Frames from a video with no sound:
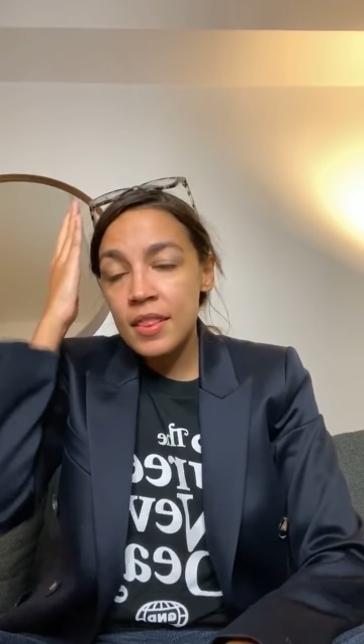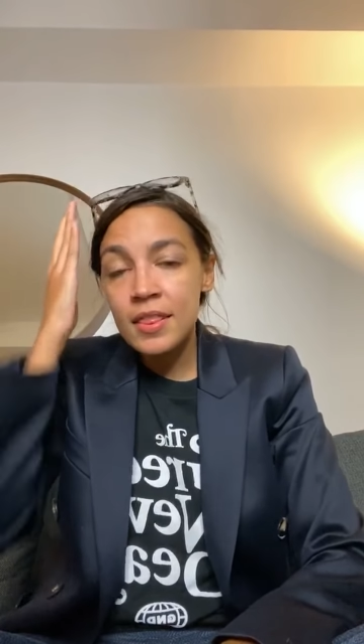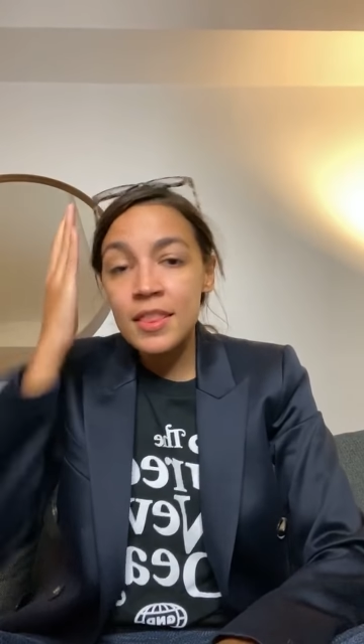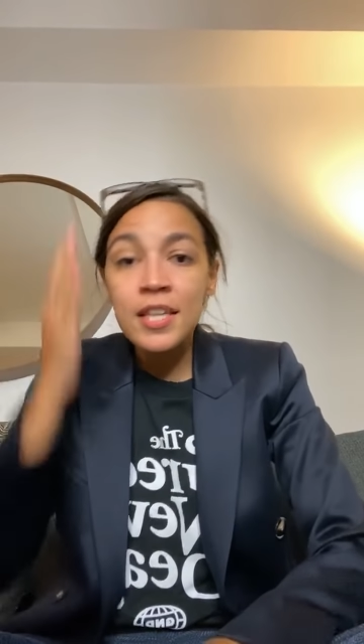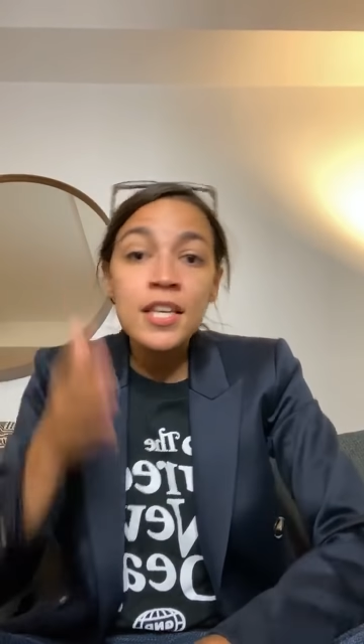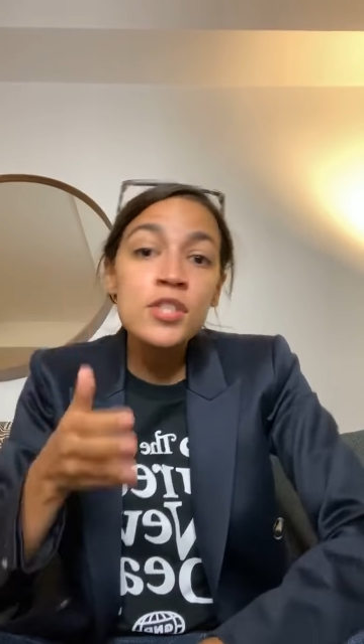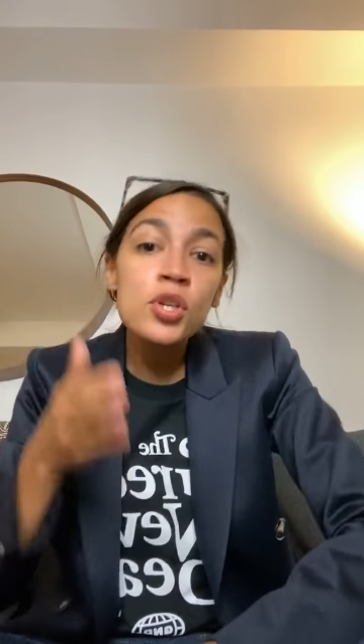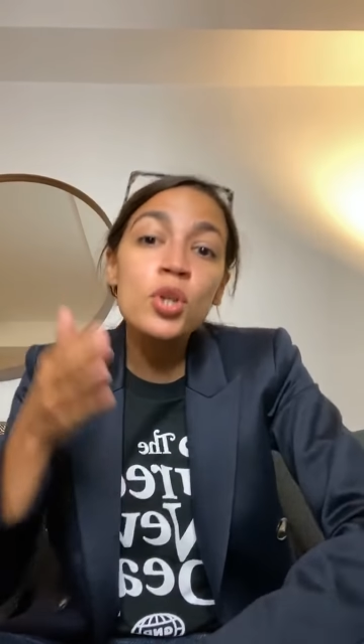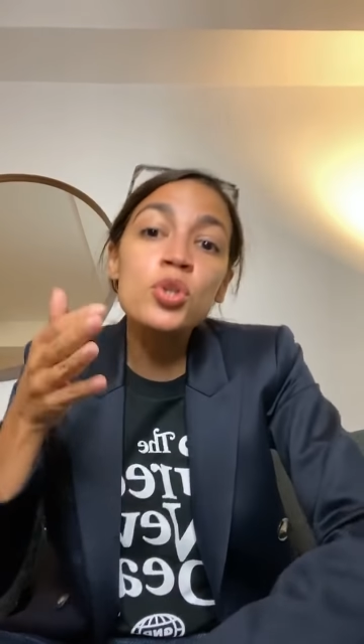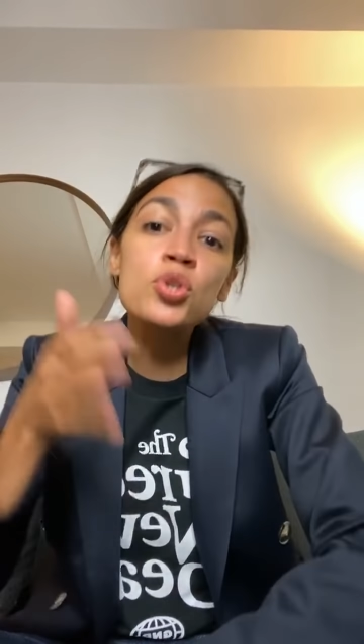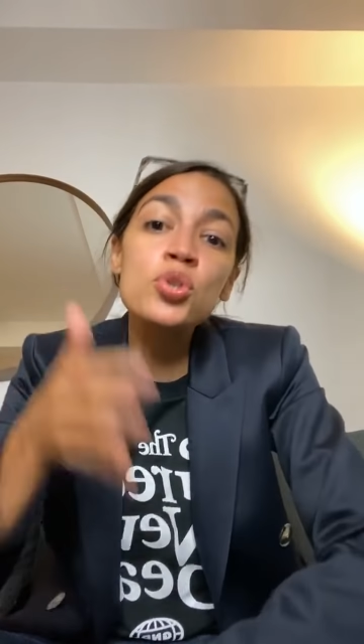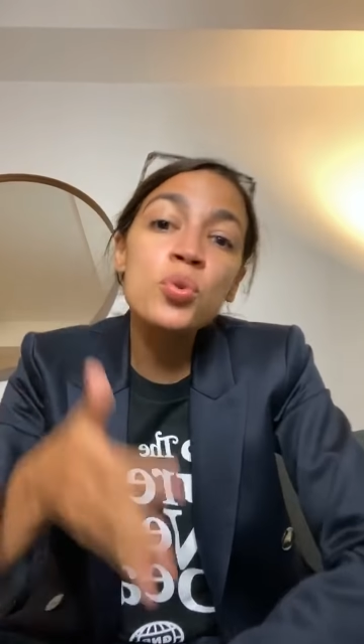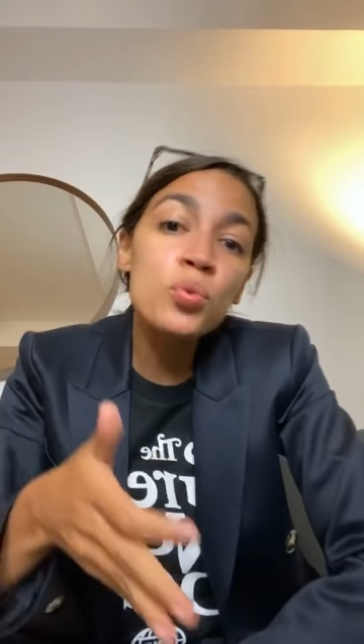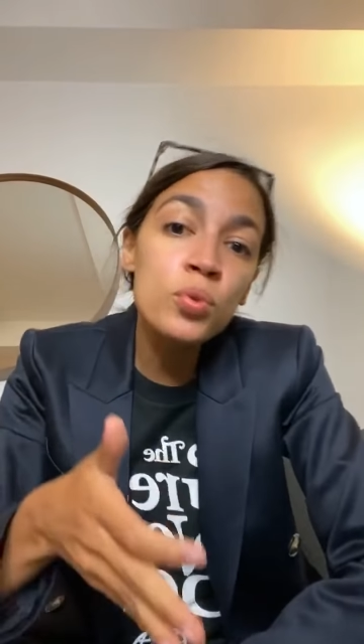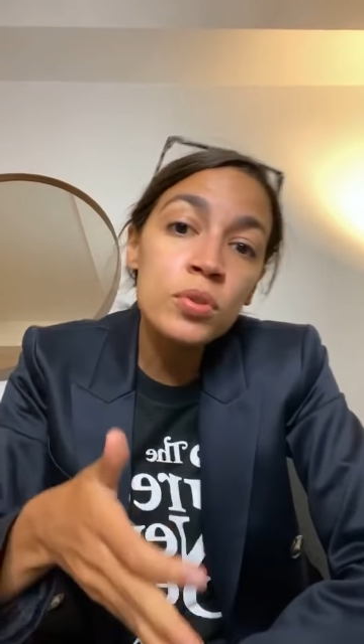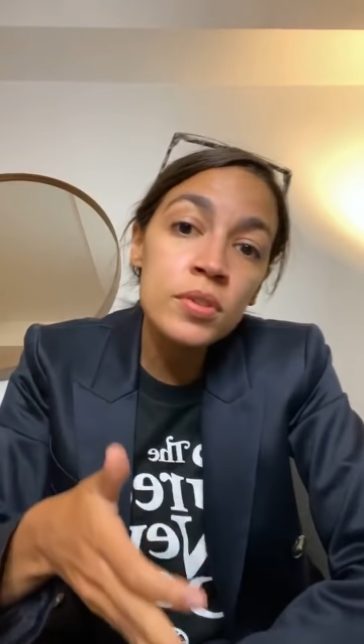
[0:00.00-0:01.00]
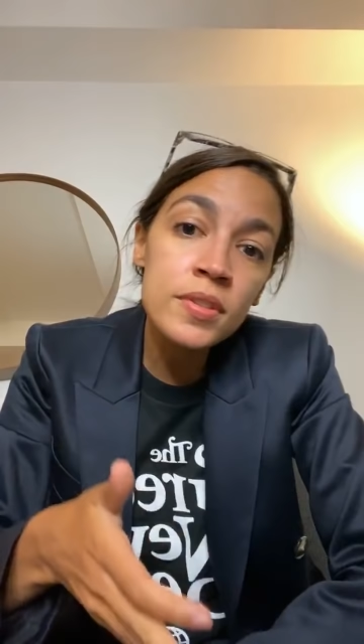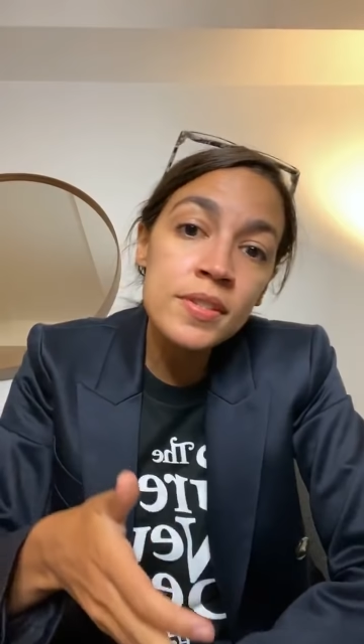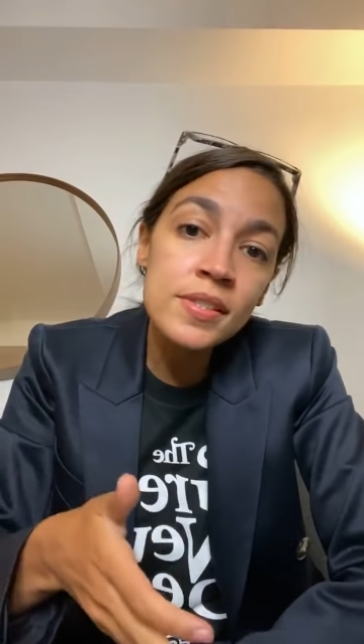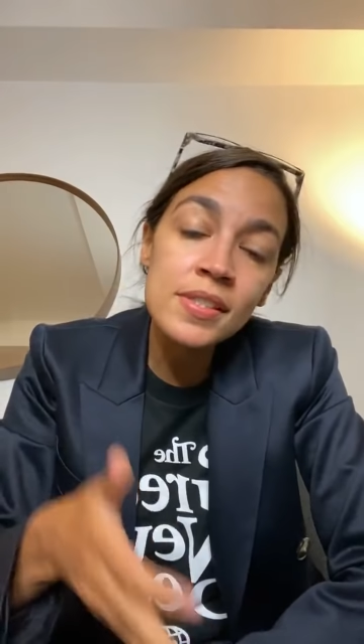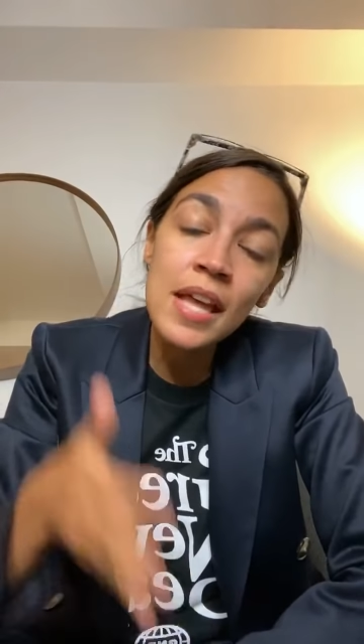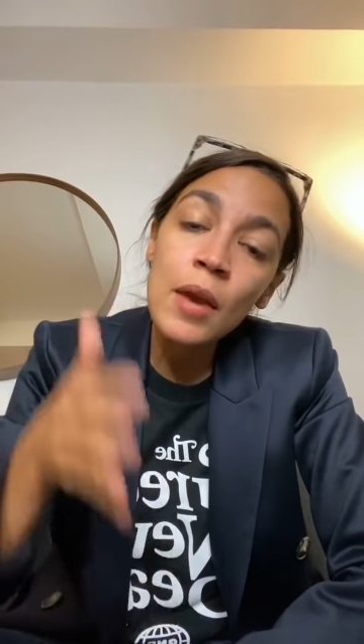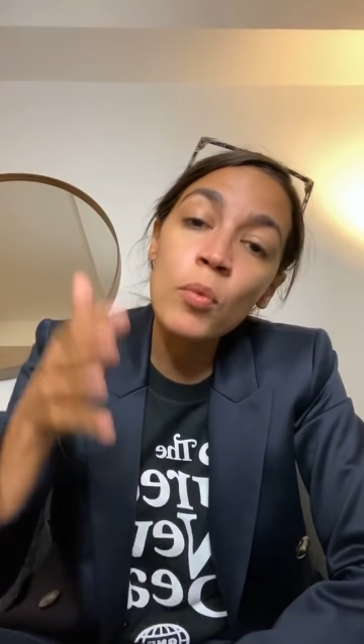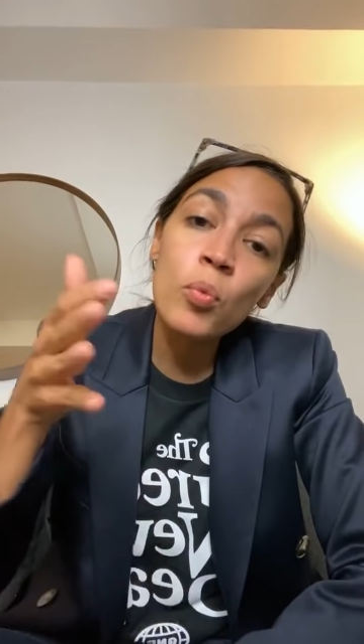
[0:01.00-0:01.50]
these are
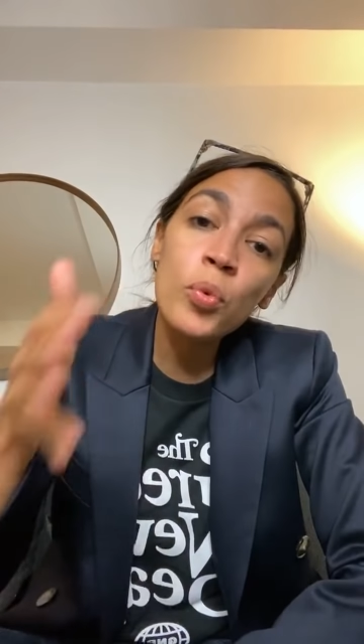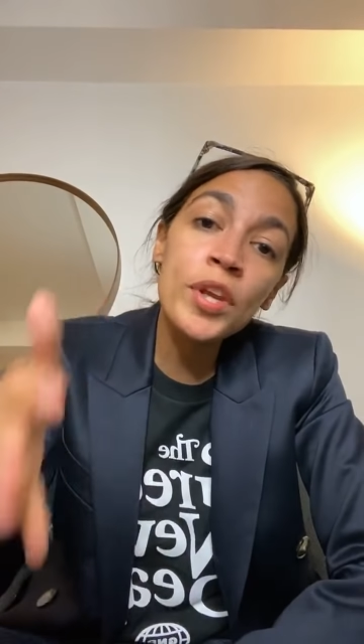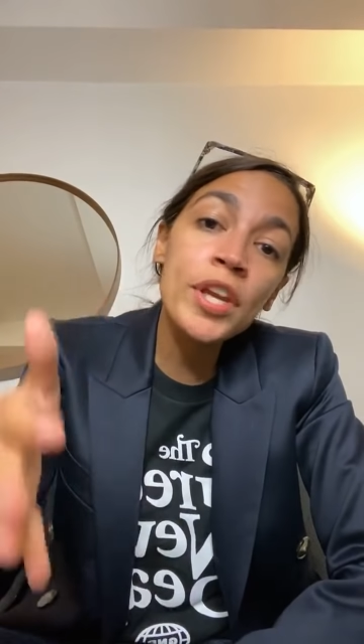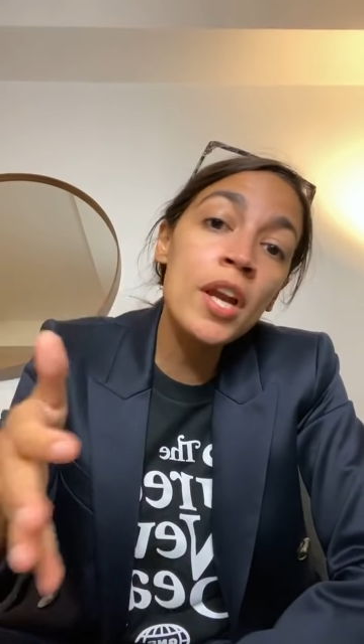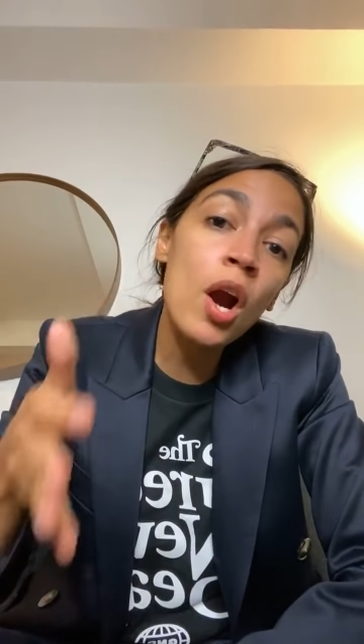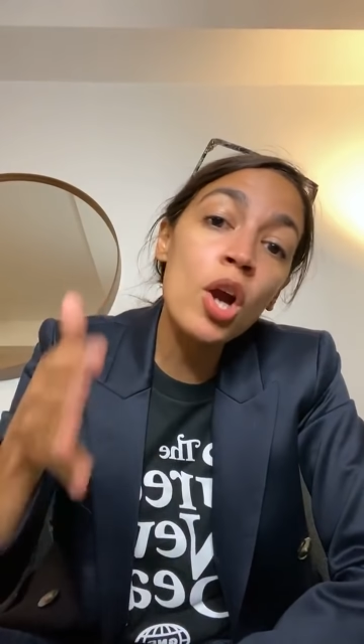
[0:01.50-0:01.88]
tools that we